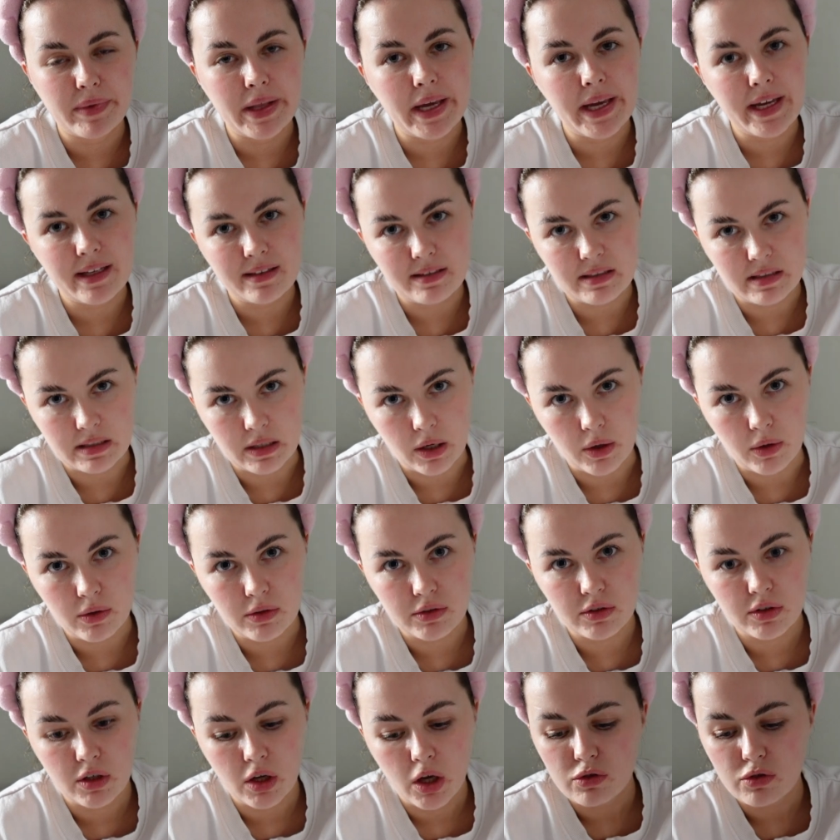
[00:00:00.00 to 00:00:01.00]
It's
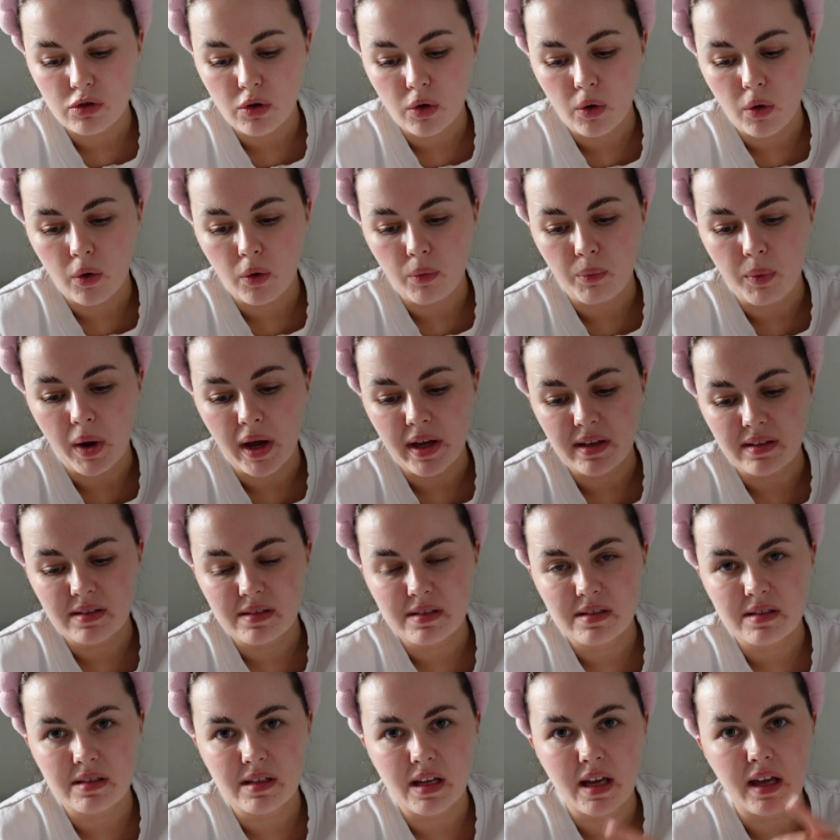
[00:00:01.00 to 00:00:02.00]
not. So
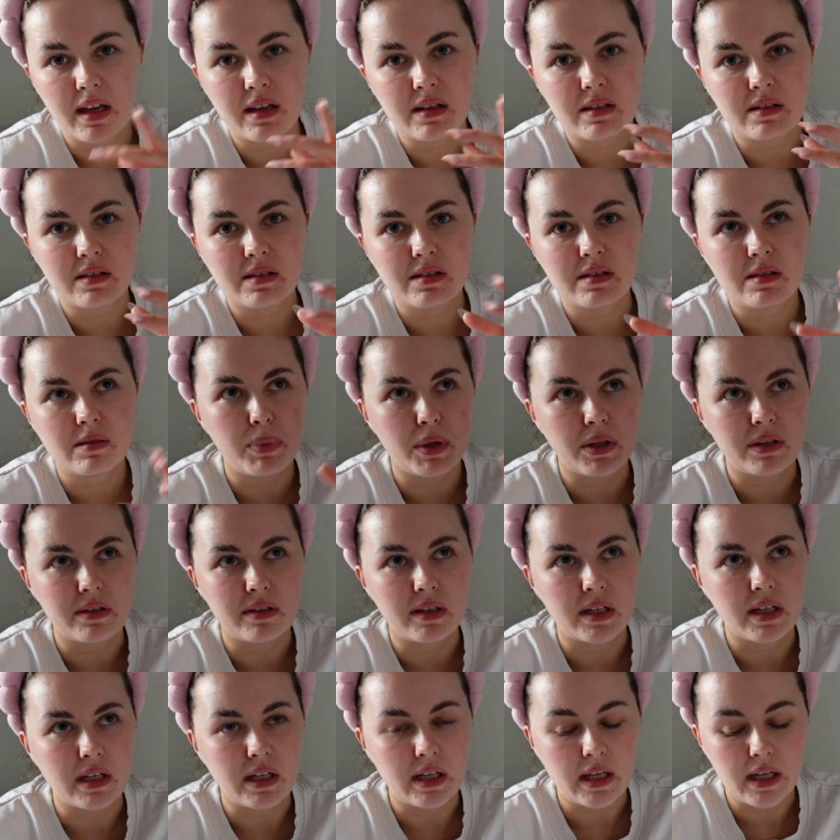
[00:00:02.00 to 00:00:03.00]
Wes is
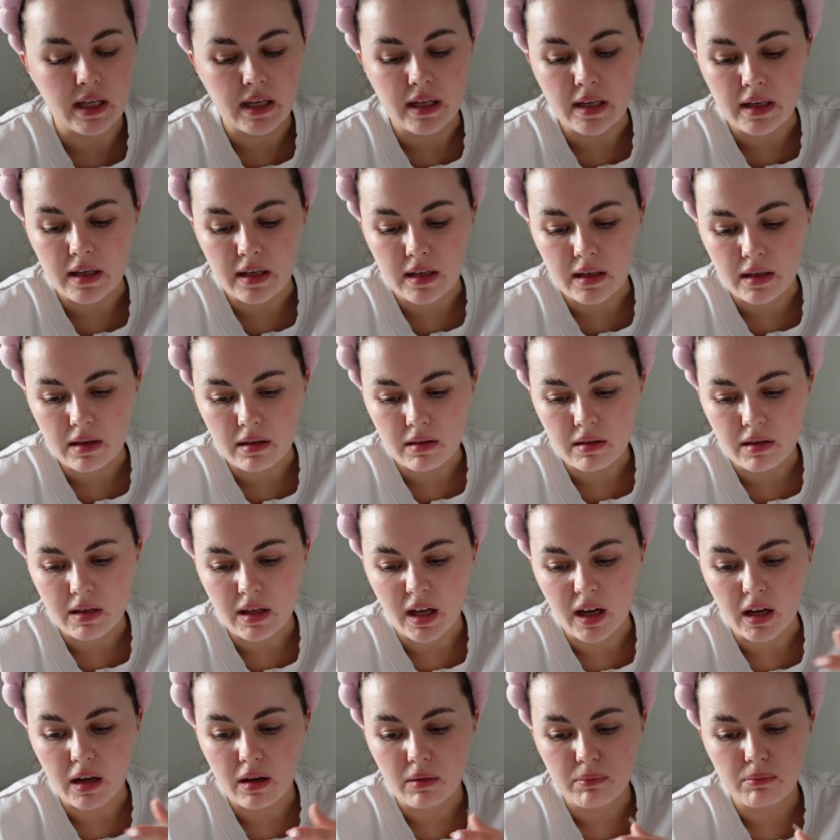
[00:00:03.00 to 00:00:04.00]
building a
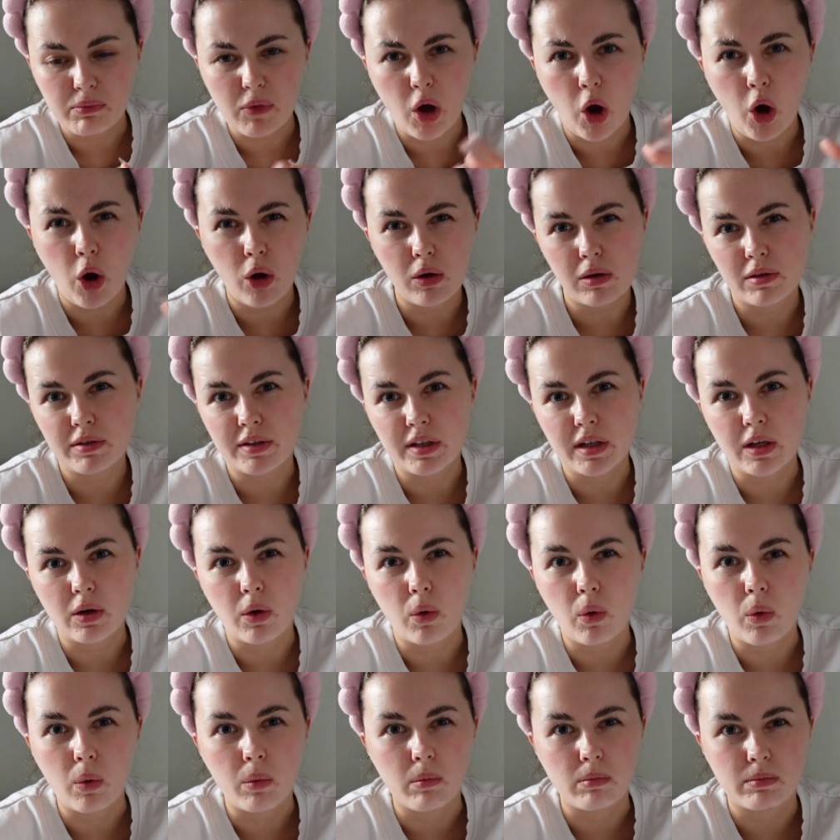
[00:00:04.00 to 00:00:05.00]
like holiday
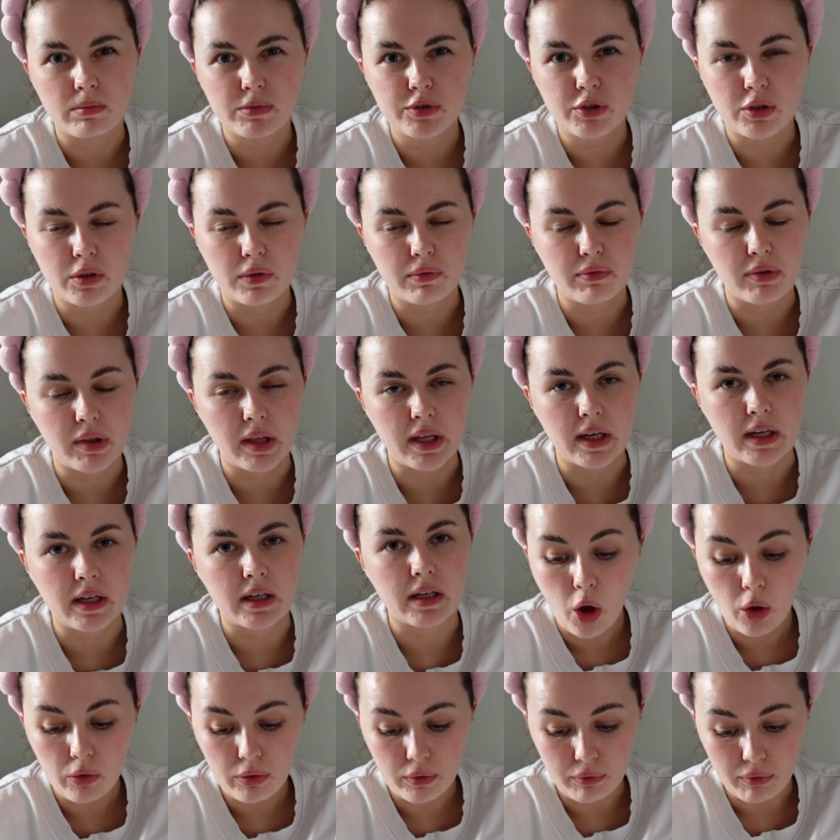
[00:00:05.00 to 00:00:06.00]
home sort of thing
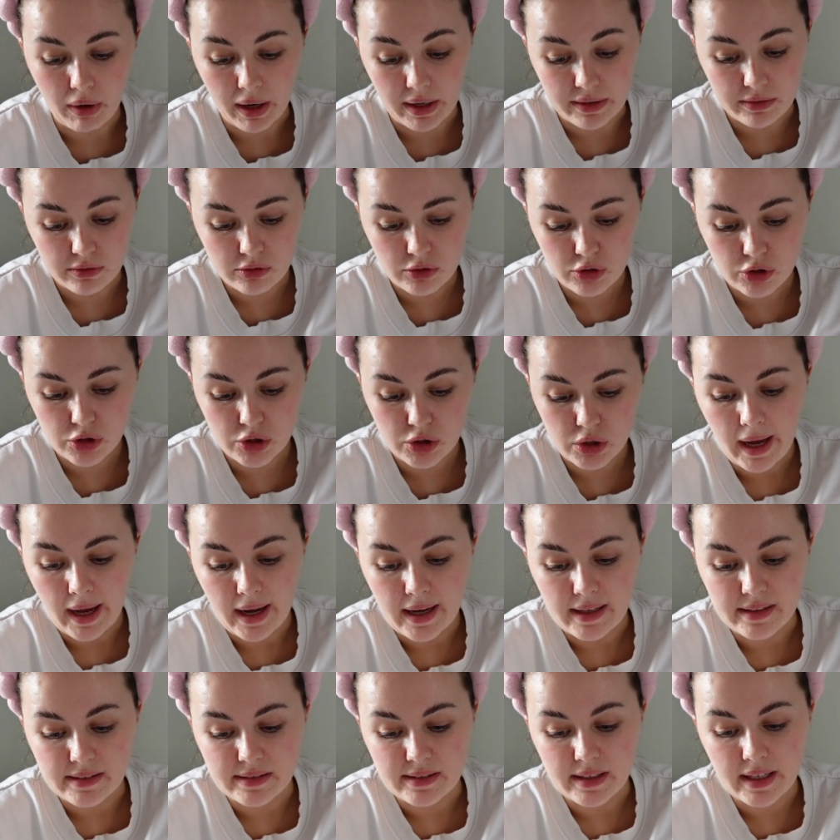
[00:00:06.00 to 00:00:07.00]
on the ranch,
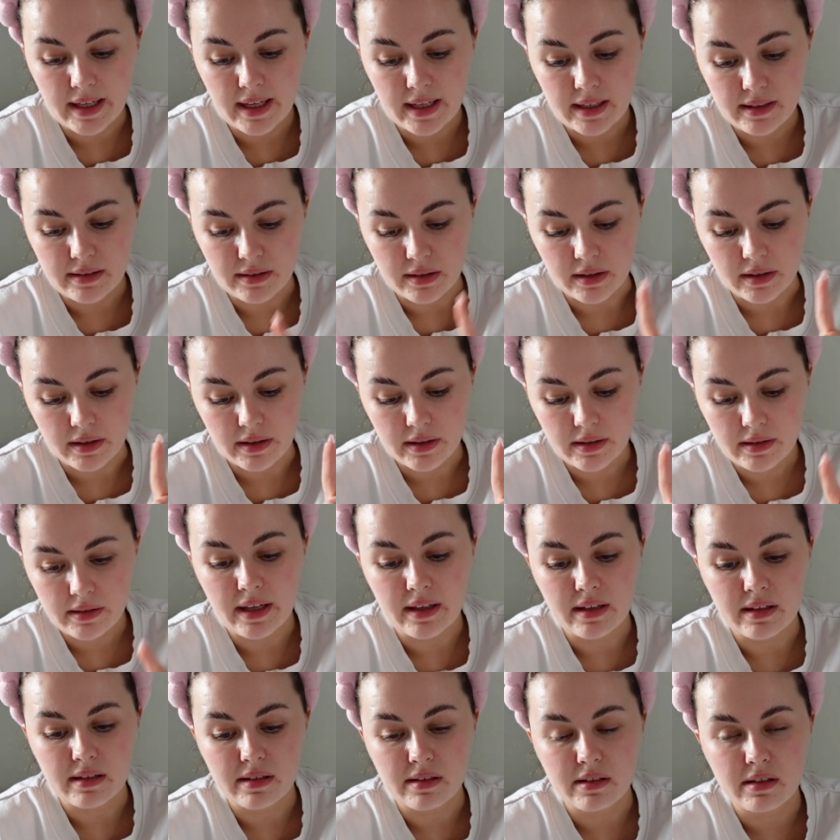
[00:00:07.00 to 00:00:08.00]
and Ada
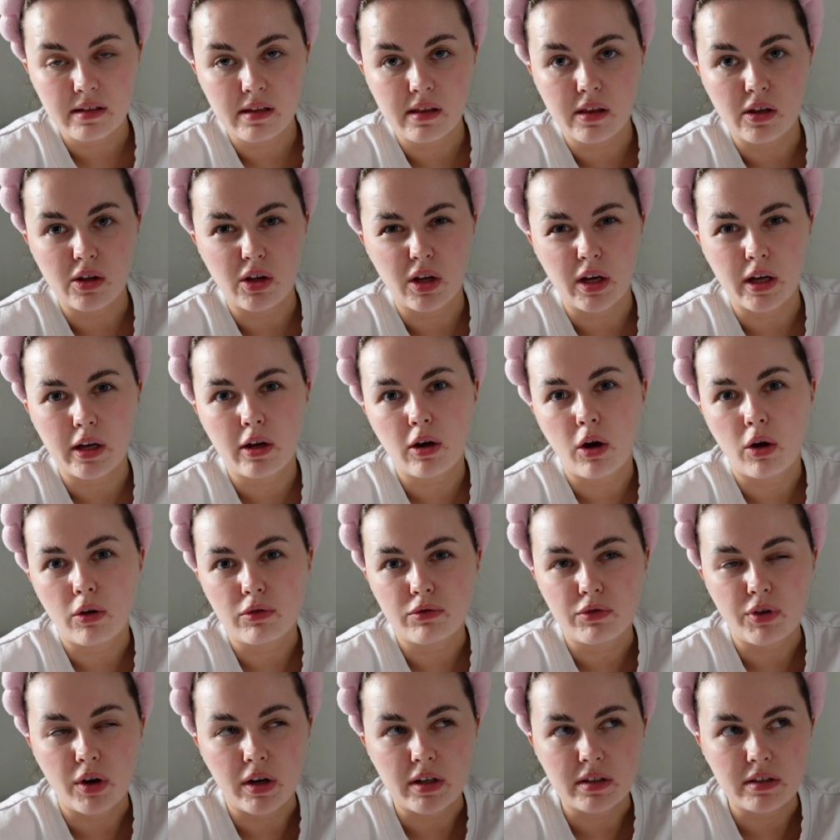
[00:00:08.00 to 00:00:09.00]
is the like
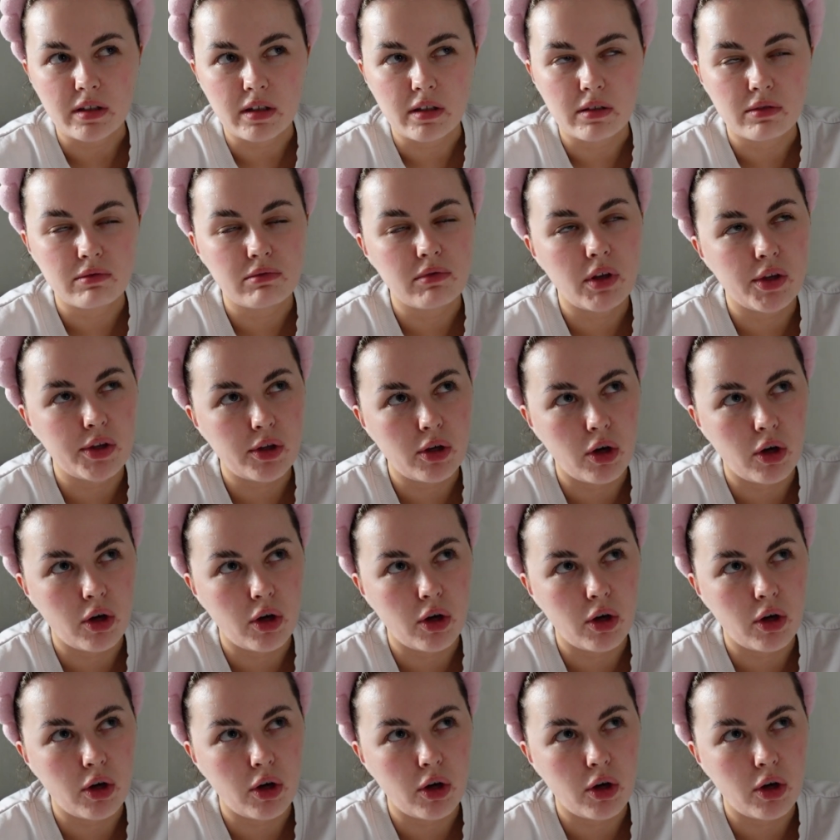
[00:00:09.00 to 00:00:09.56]
contractor, not the